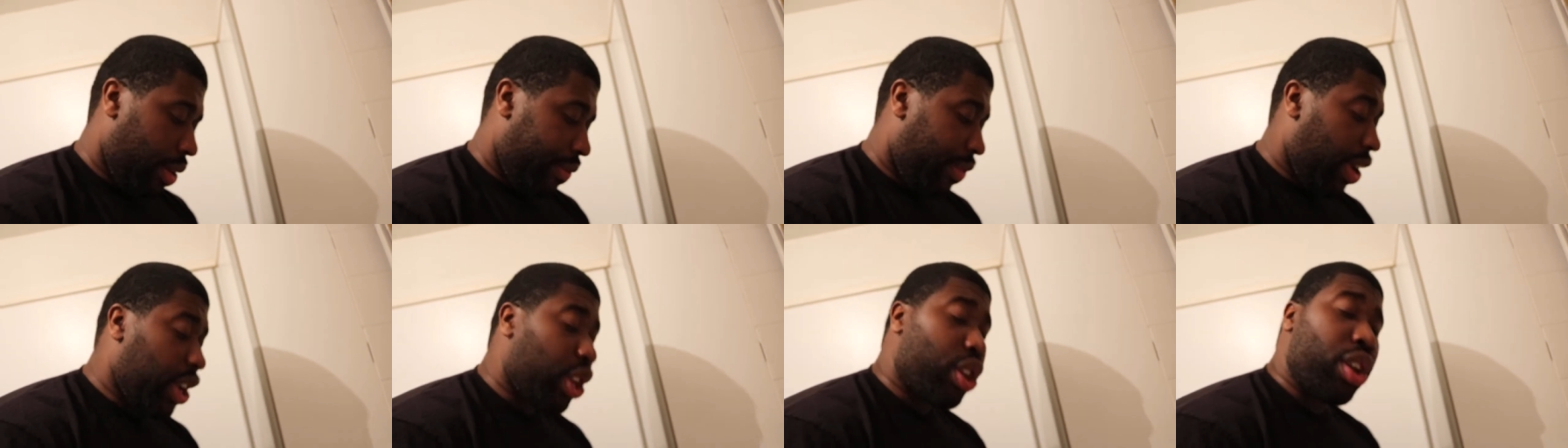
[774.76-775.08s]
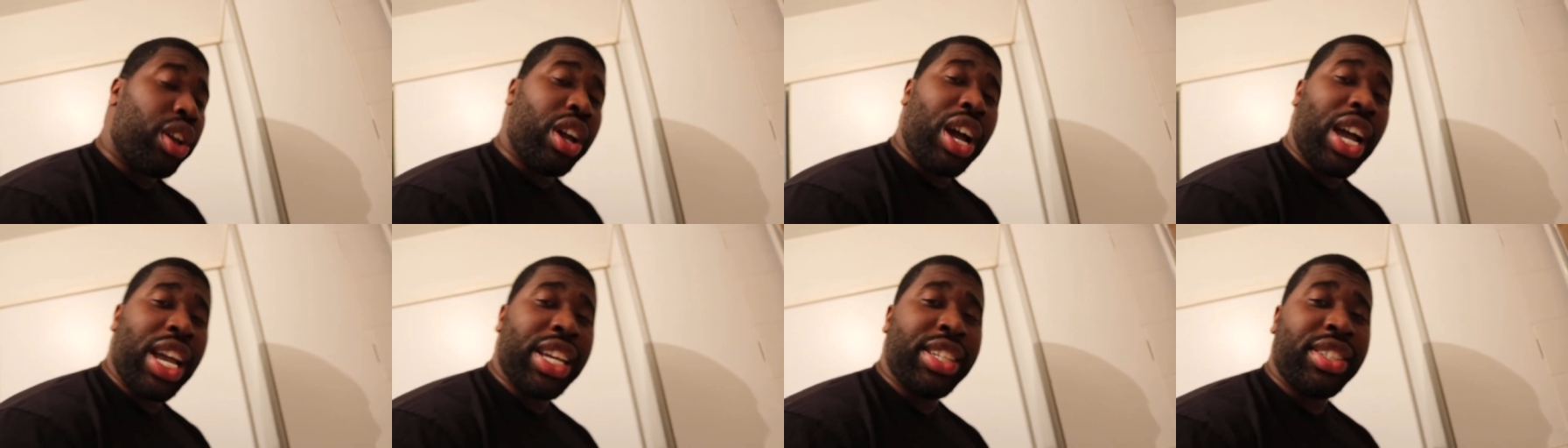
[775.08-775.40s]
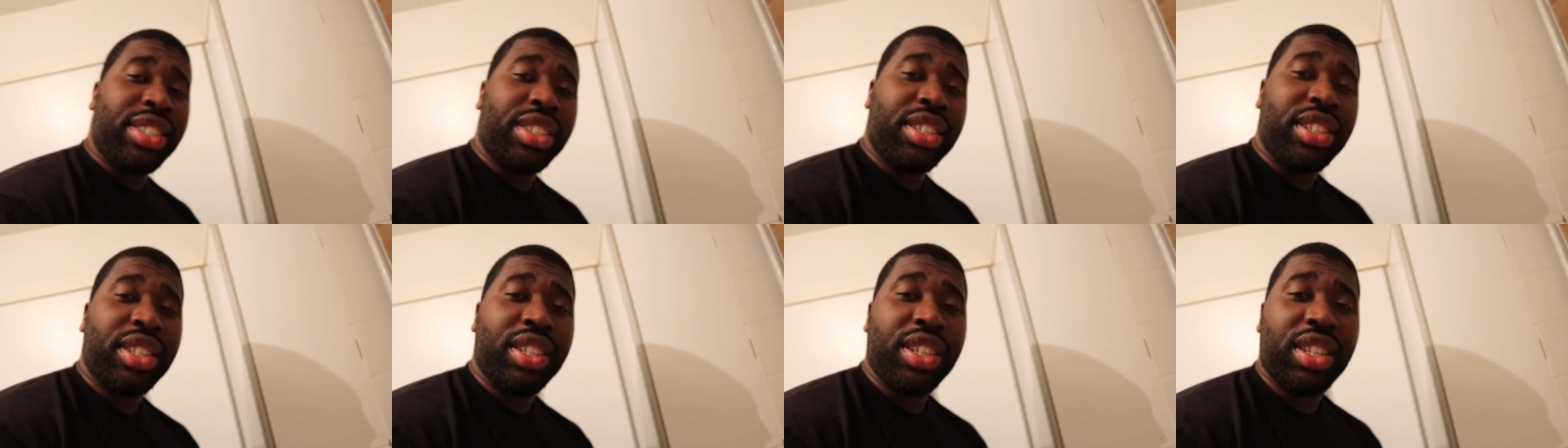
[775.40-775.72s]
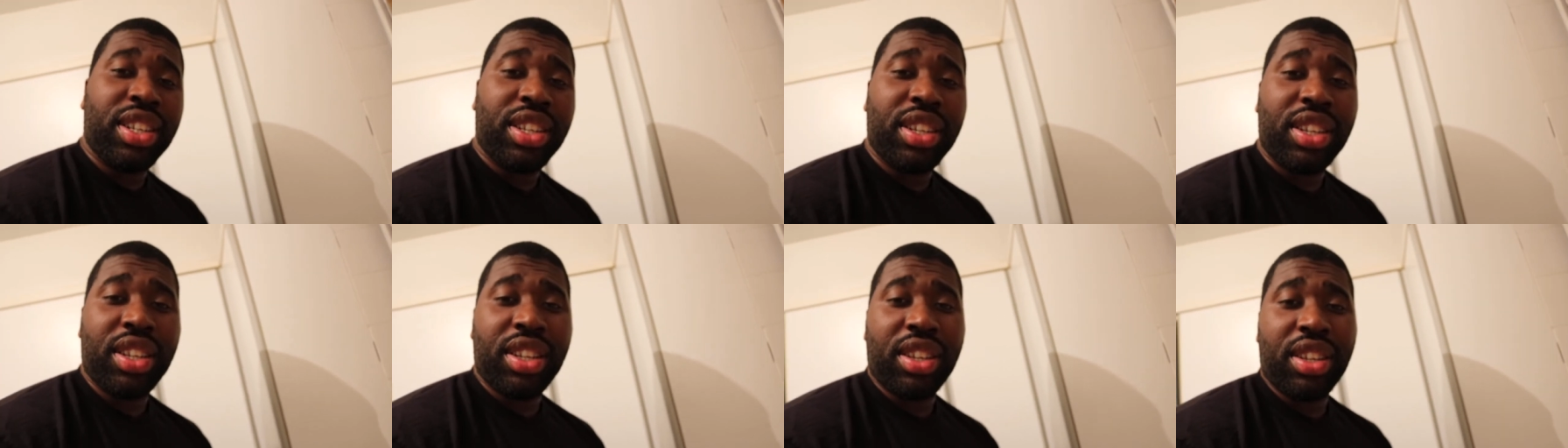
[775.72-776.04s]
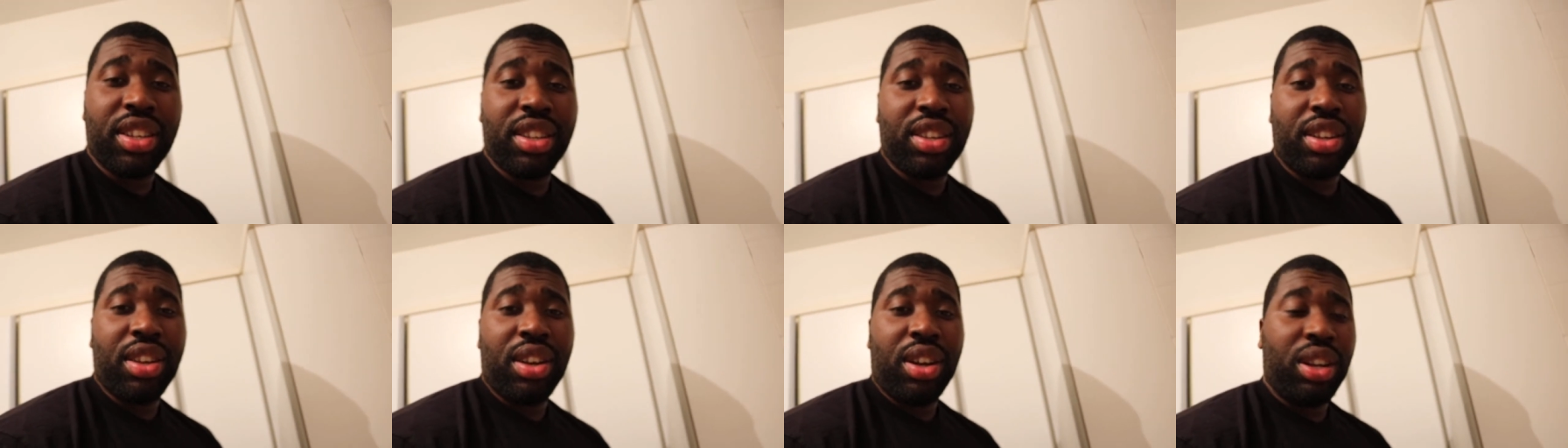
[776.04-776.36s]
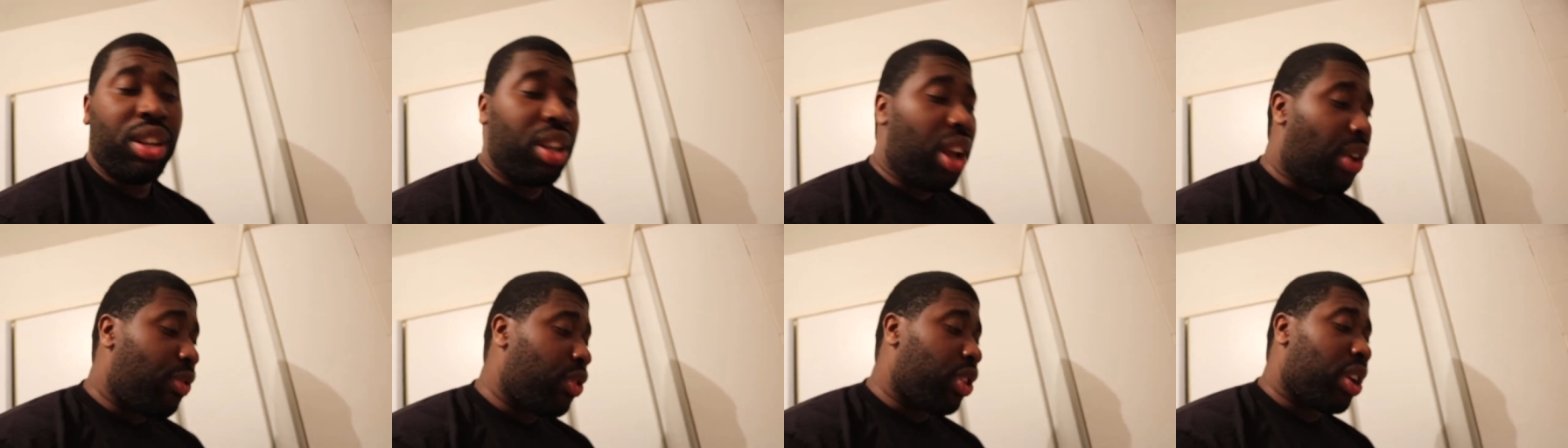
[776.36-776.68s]
thank you, guys. Yes, Dad.
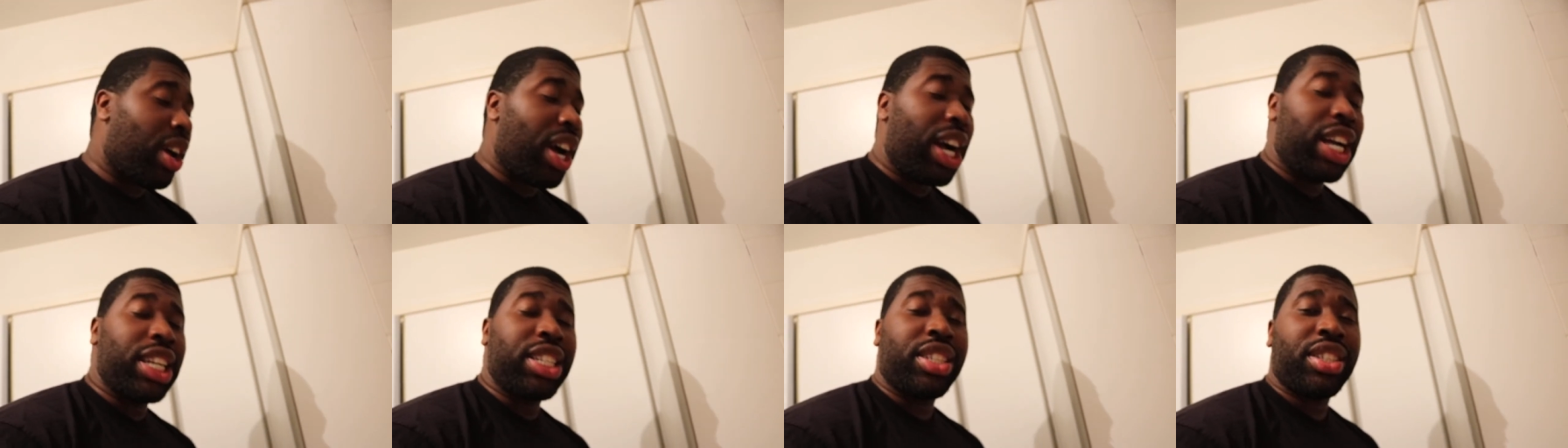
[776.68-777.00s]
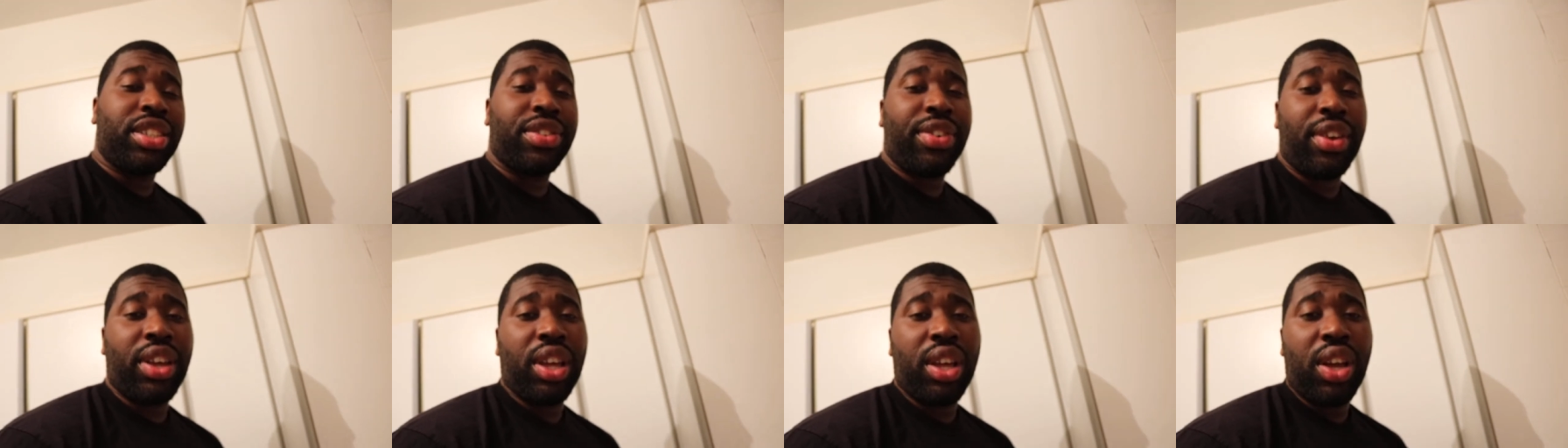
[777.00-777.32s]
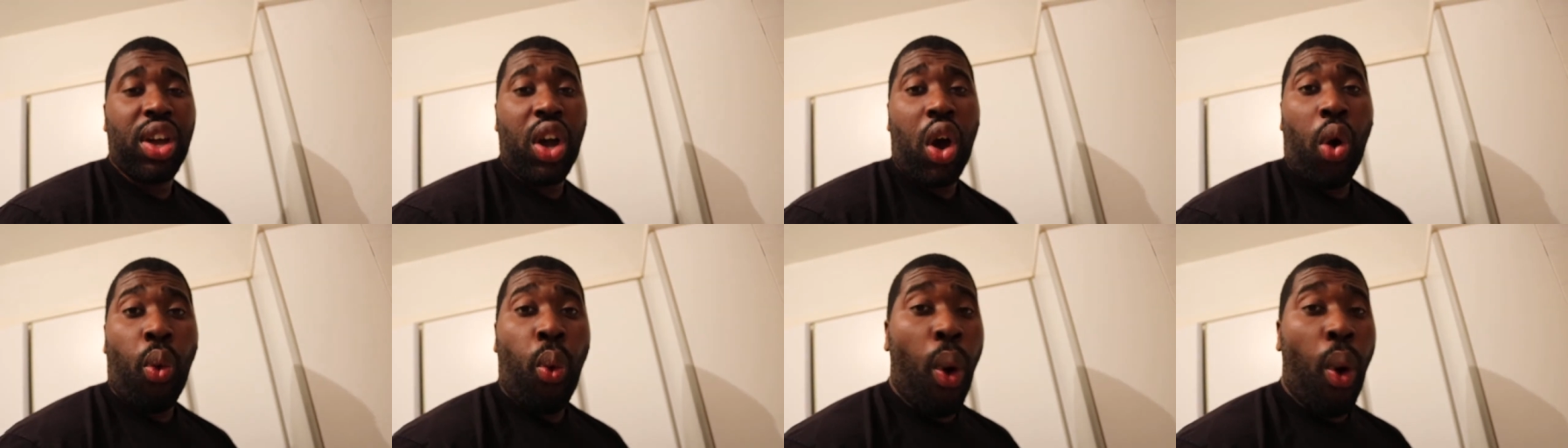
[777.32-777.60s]
Love you, guys. Daddy.